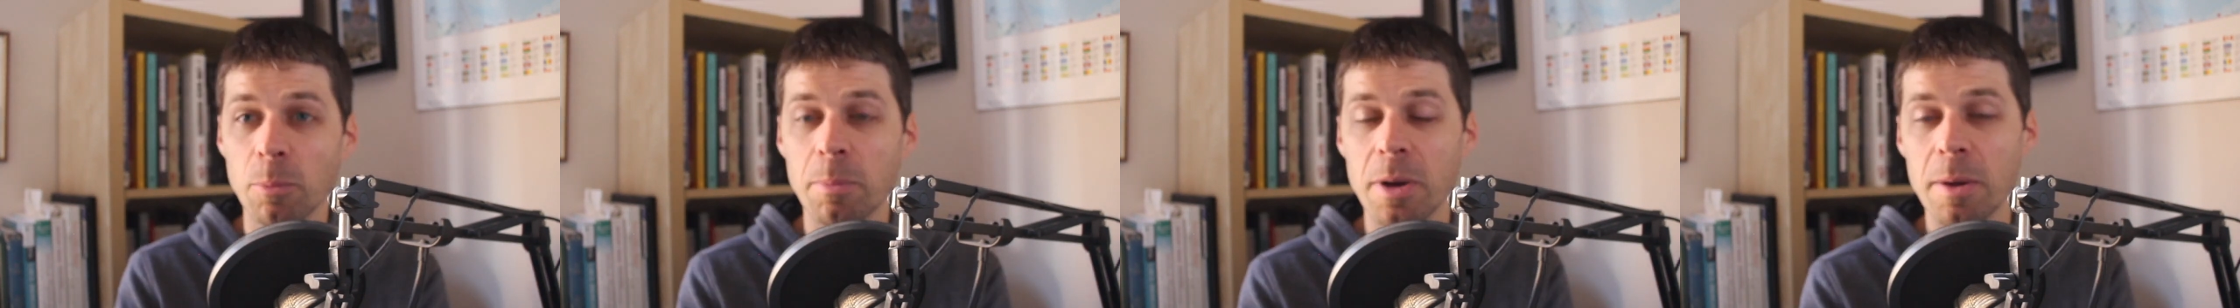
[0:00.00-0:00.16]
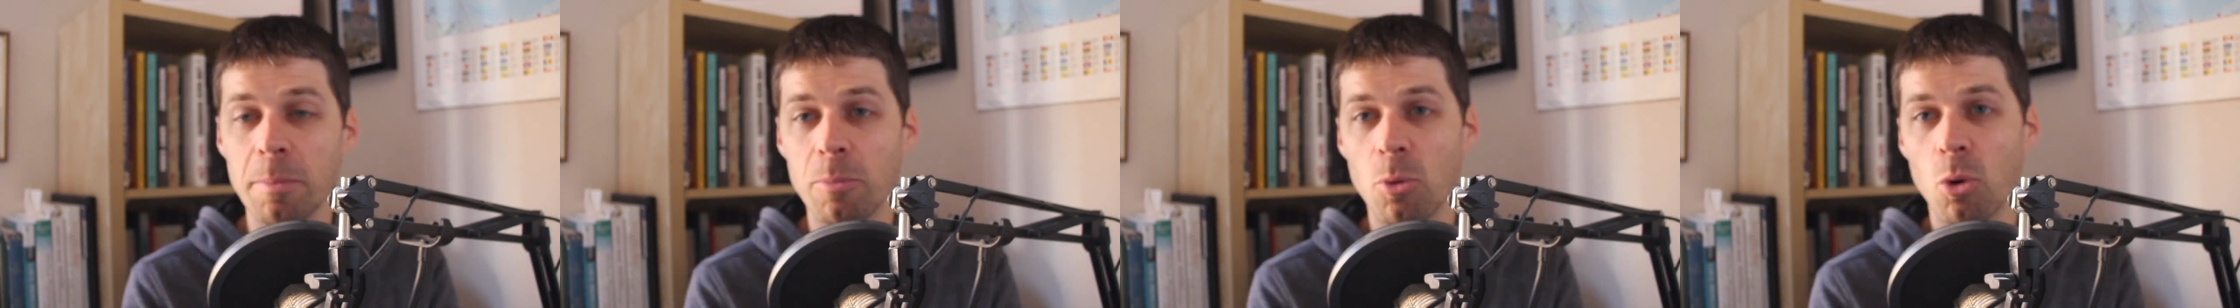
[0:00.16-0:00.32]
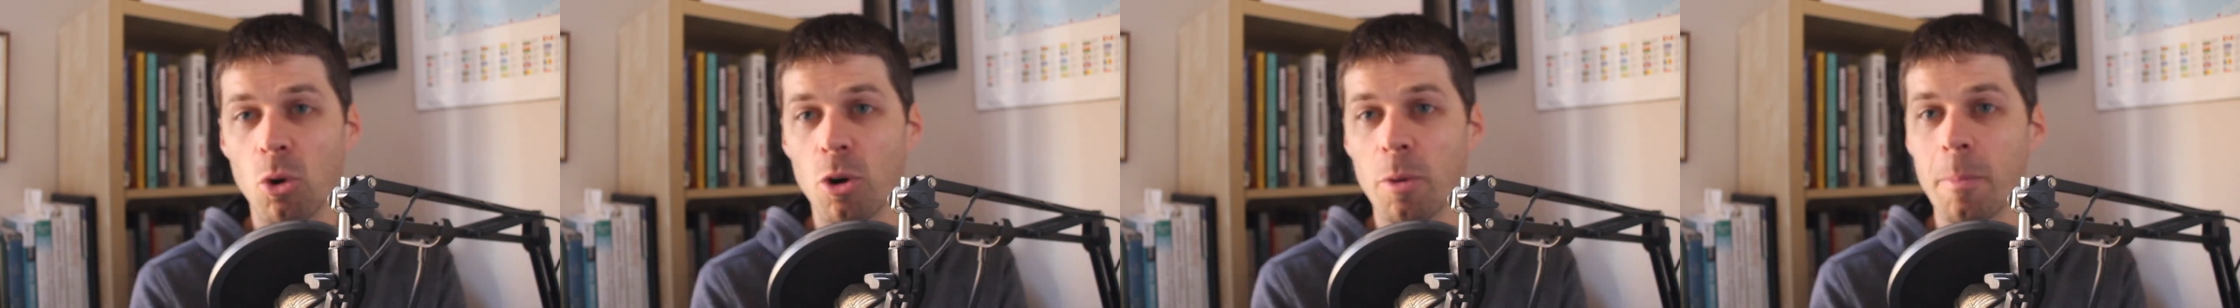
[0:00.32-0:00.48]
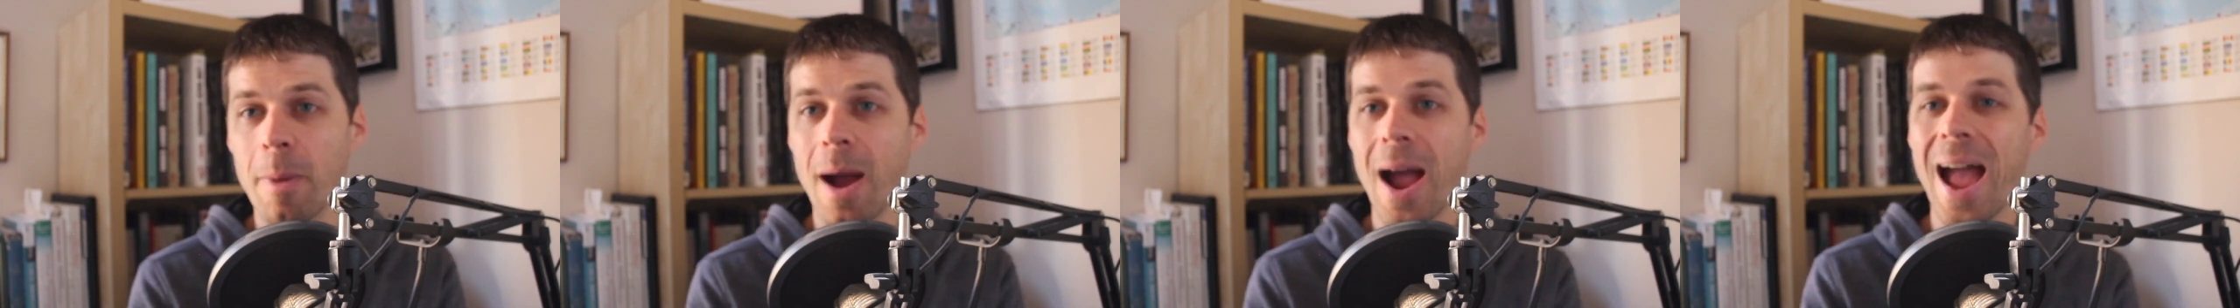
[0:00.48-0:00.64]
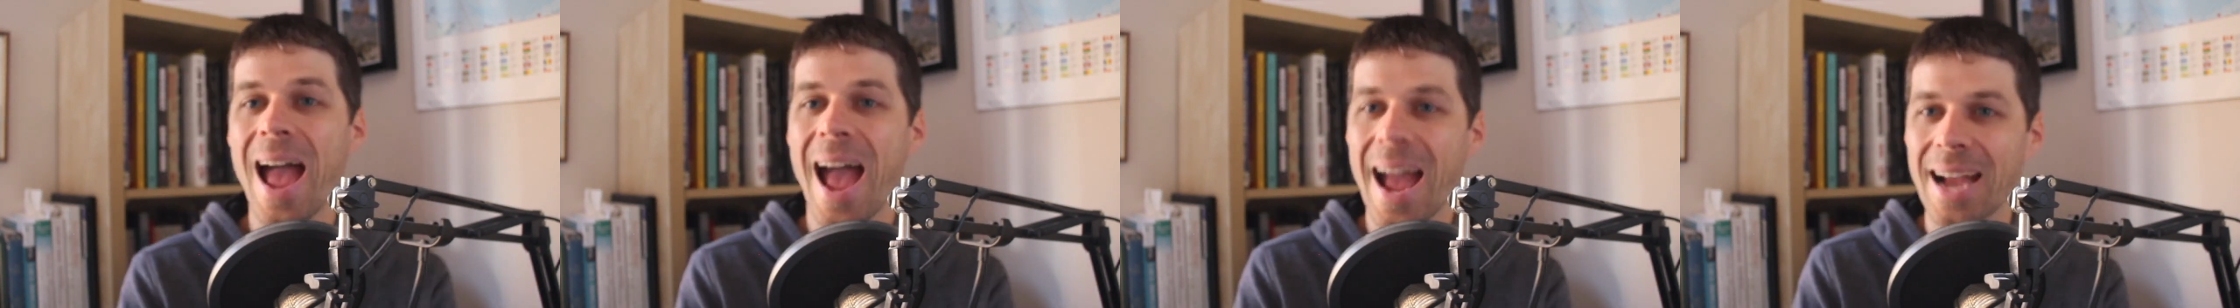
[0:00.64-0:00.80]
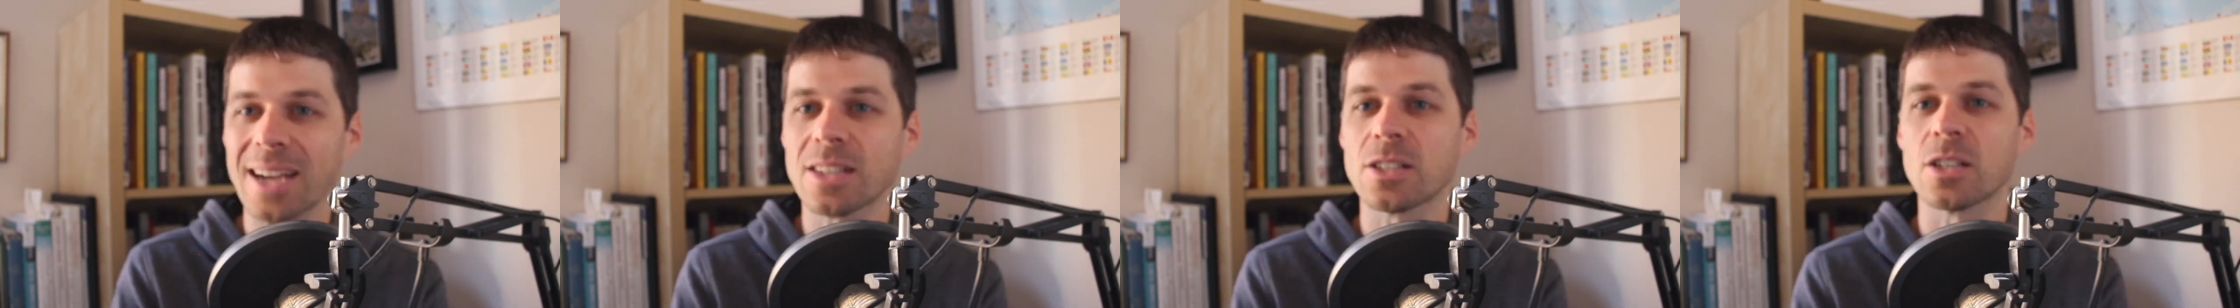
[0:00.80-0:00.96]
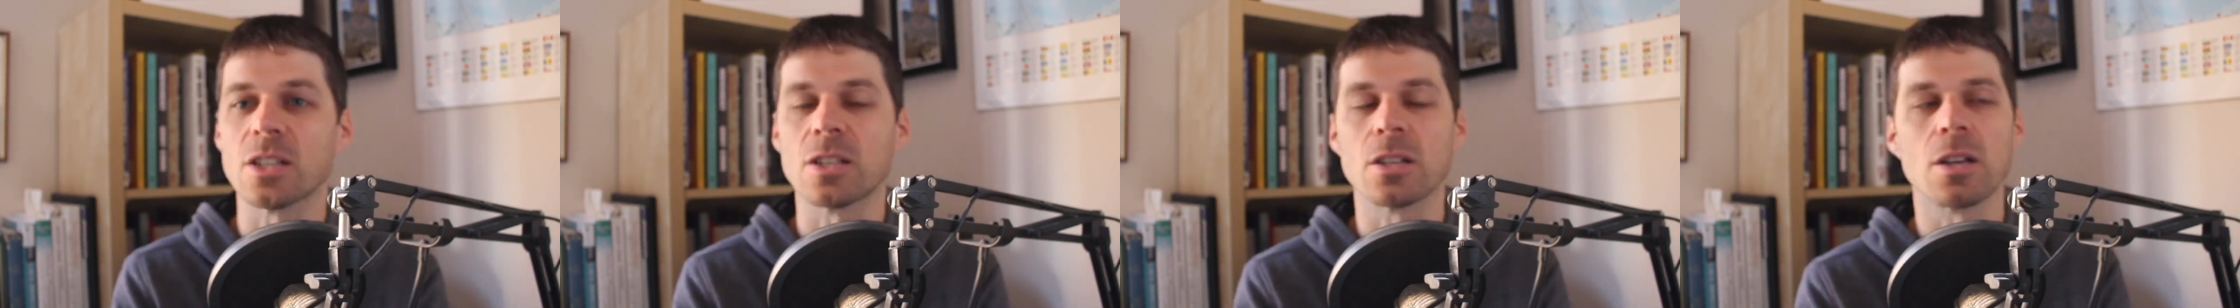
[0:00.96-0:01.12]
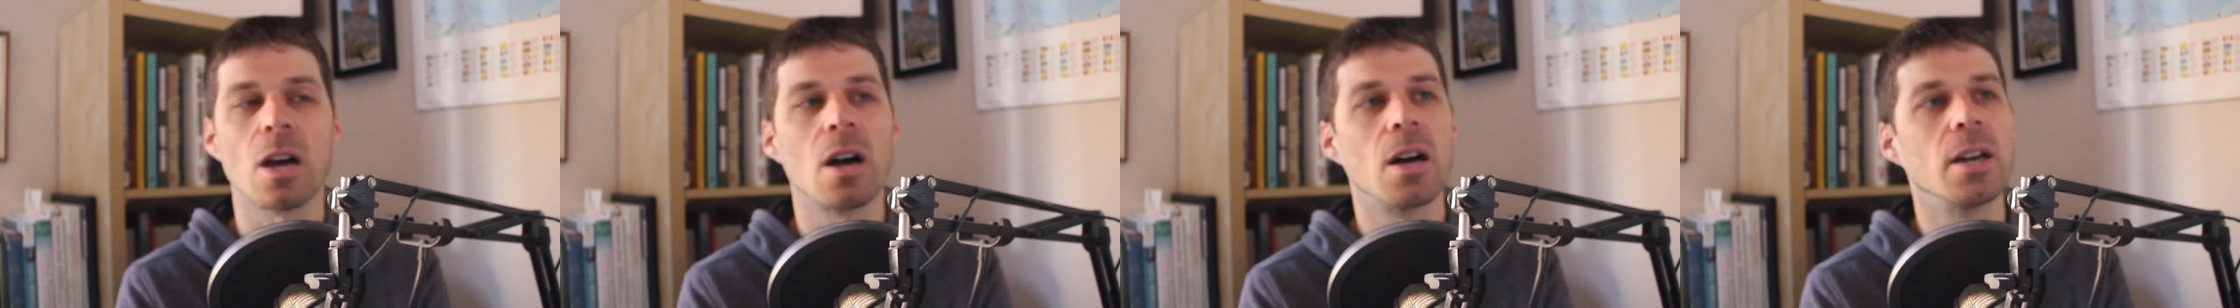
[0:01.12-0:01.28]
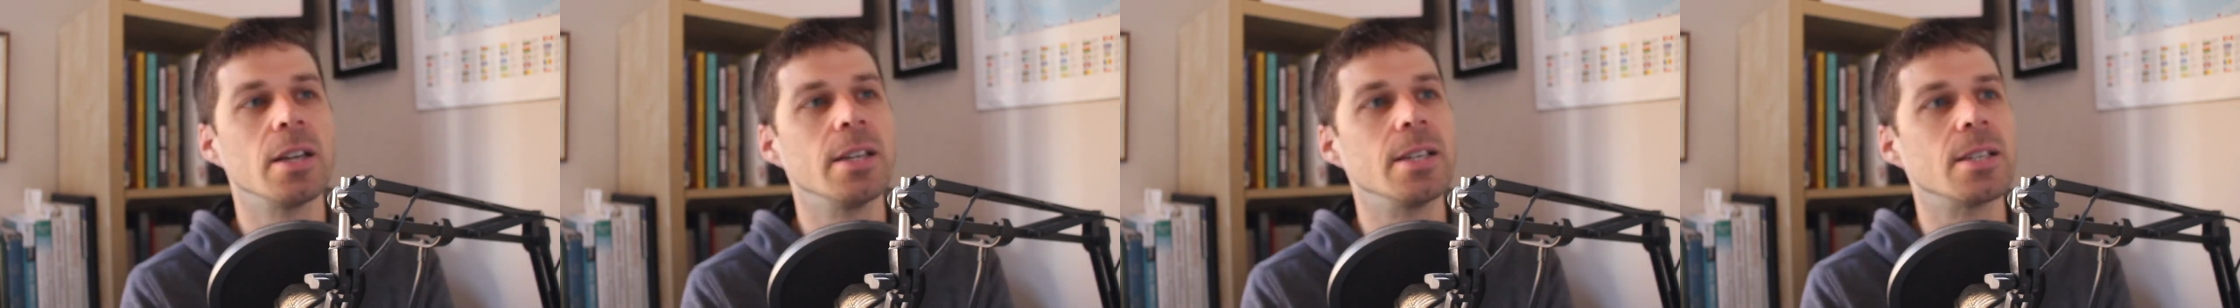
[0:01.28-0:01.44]
bit more about
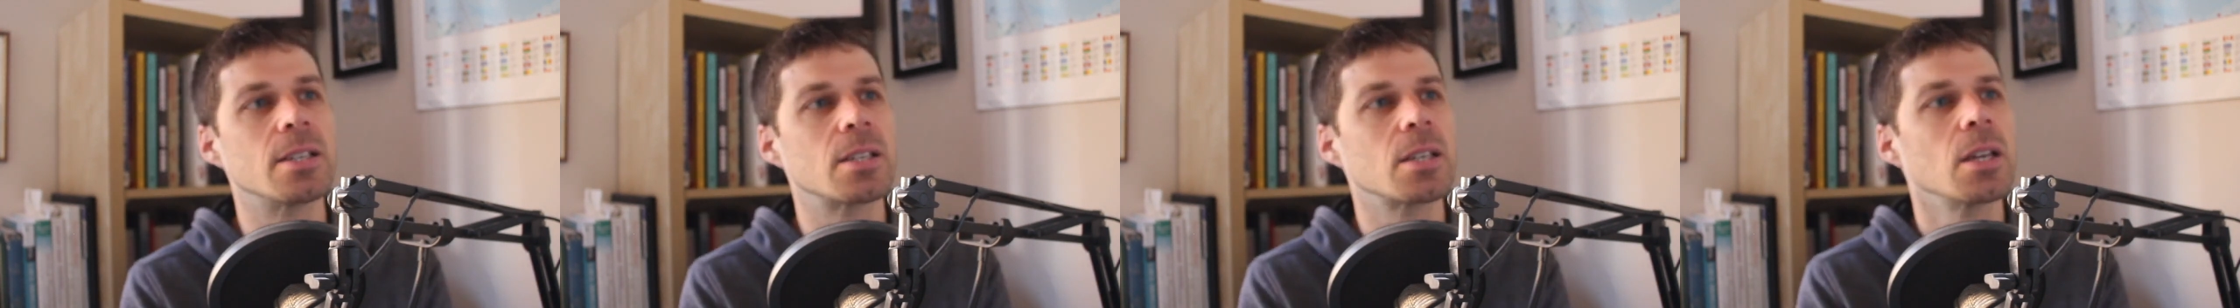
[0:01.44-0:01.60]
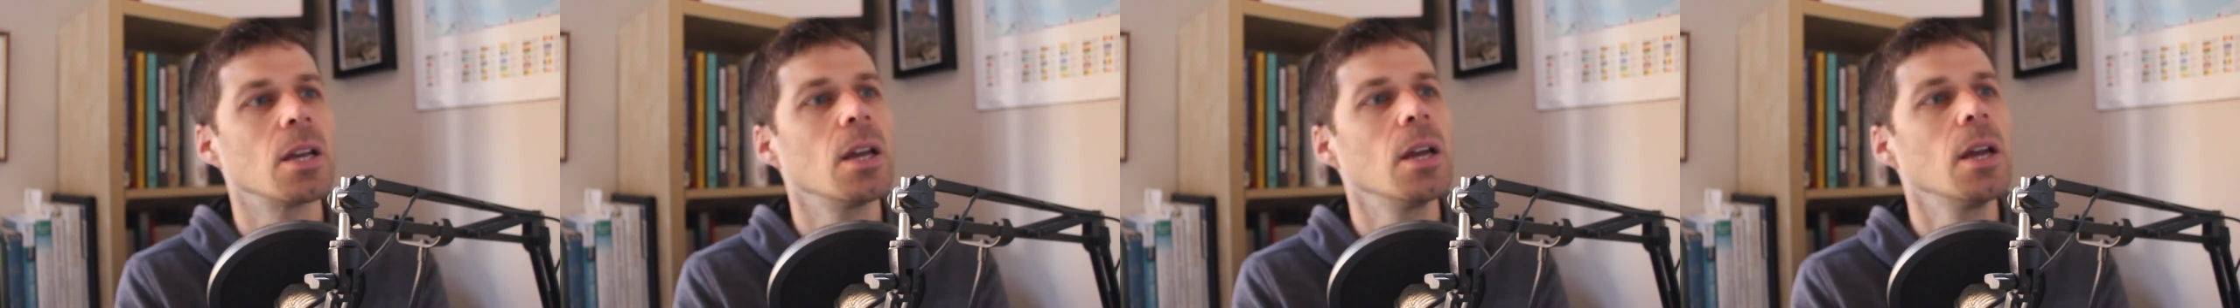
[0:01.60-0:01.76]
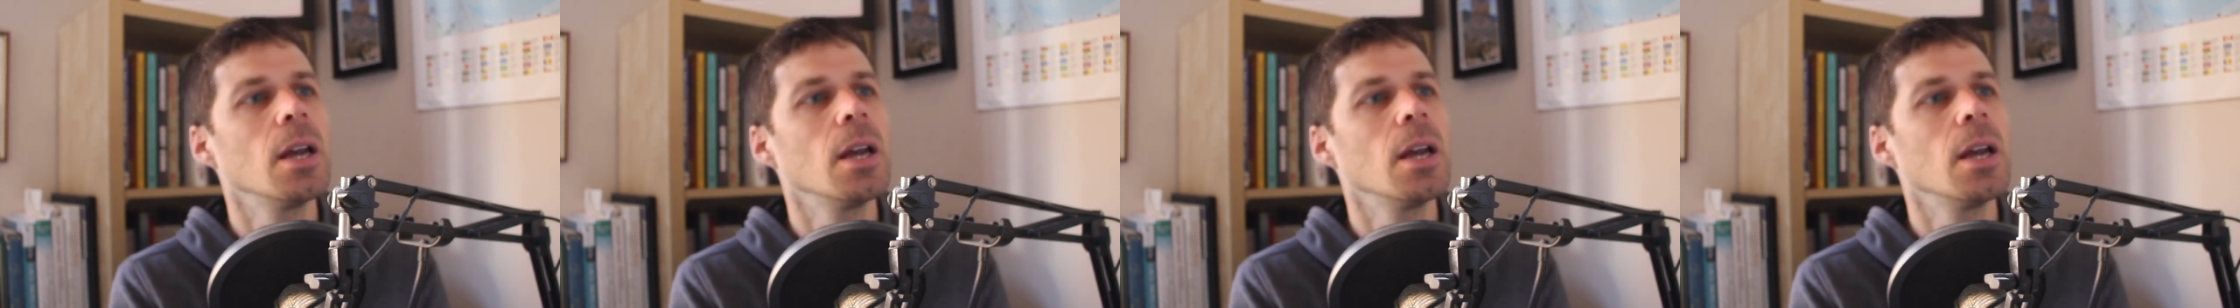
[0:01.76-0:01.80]
exercise